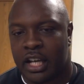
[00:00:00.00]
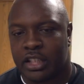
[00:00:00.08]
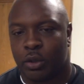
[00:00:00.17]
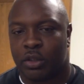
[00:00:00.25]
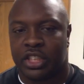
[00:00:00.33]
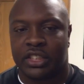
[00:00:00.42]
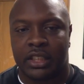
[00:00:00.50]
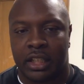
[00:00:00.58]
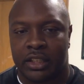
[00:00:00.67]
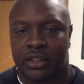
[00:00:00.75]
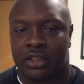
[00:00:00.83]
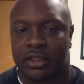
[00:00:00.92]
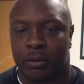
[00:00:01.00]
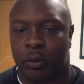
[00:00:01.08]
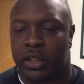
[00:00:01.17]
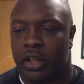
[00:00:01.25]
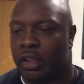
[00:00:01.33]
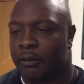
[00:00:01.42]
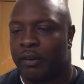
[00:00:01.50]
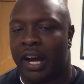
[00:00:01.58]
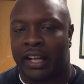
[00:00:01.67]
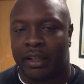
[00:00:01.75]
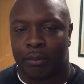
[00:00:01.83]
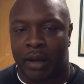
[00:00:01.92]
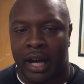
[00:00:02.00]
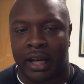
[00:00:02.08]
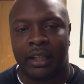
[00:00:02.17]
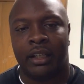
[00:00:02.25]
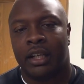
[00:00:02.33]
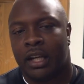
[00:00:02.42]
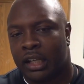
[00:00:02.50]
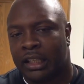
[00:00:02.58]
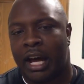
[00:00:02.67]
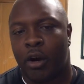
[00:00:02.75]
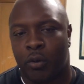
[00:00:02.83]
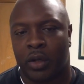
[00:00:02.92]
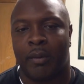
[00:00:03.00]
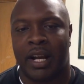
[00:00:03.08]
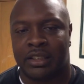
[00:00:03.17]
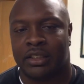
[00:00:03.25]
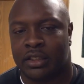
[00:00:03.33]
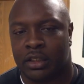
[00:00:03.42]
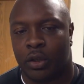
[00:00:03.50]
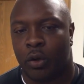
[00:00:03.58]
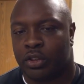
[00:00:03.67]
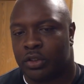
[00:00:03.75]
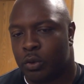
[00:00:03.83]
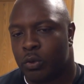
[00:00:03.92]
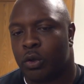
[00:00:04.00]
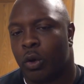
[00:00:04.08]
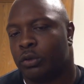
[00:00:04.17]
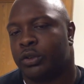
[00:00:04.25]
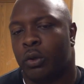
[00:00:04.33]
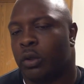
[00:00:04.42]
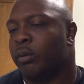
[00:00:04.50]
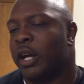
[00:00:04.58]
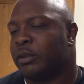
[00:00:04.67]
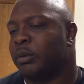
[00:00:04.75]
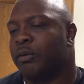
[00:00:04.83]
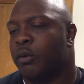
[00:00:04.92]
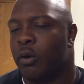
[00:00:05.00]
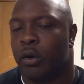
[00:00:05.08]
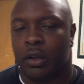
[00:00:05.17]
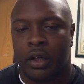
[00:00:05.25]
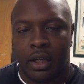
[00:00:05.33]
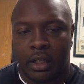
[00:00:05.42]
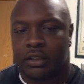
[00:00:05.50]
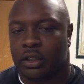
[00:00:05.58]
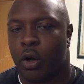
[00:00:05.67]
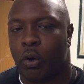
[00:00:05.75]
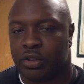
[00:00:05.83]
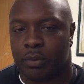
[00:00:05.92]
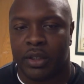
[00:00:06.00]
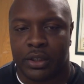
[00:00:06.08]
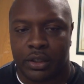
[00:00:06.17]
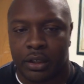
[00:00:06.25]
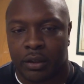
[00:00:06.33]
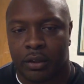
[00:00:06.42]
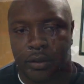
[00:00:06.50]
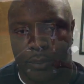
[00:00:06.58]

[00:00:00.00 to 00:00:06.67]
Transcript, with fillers: So it just it just we nullified it by allowing one of my assistant coaches who coached quarterbacks before to coach him this year.